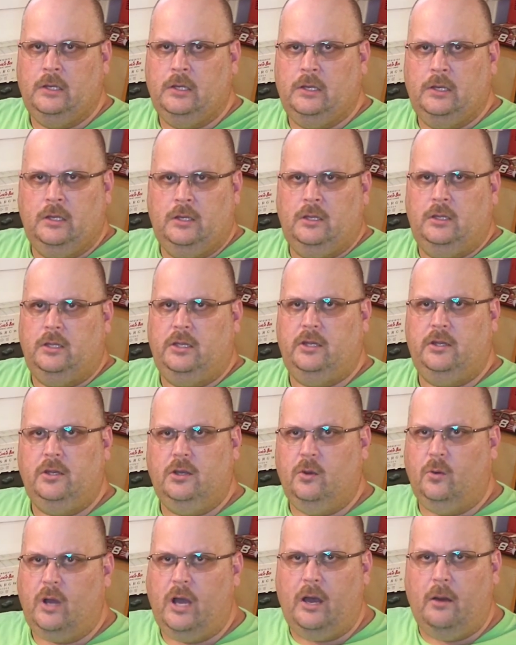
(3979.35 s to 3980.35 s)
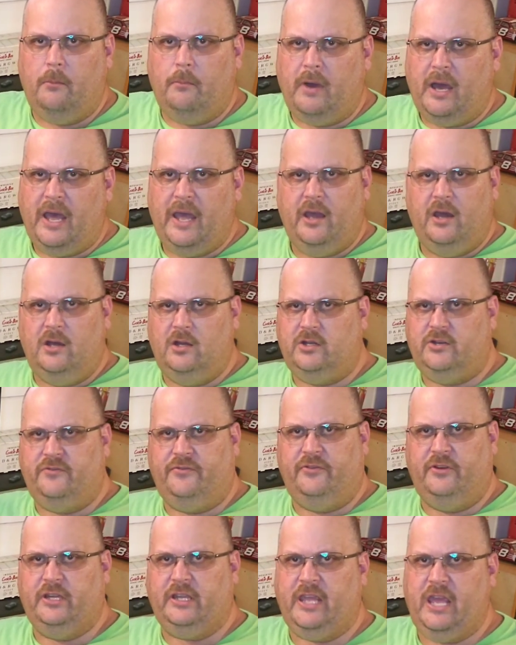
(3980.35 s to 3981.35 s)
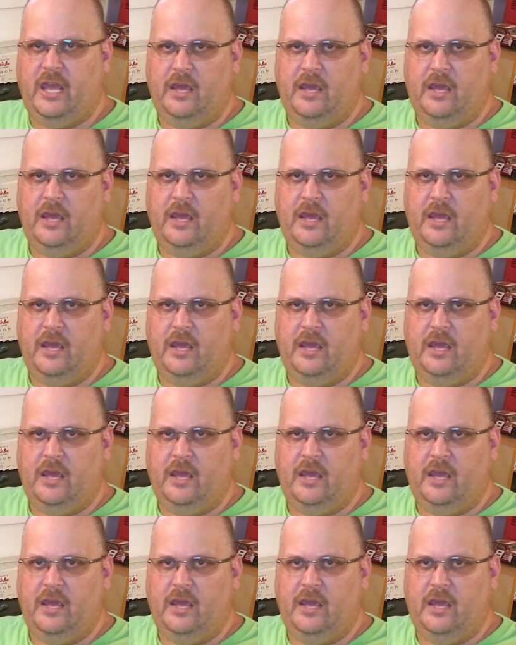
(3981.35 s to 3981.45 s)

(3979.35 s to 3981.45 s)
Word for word: you can go out and buy a 100 foot cable,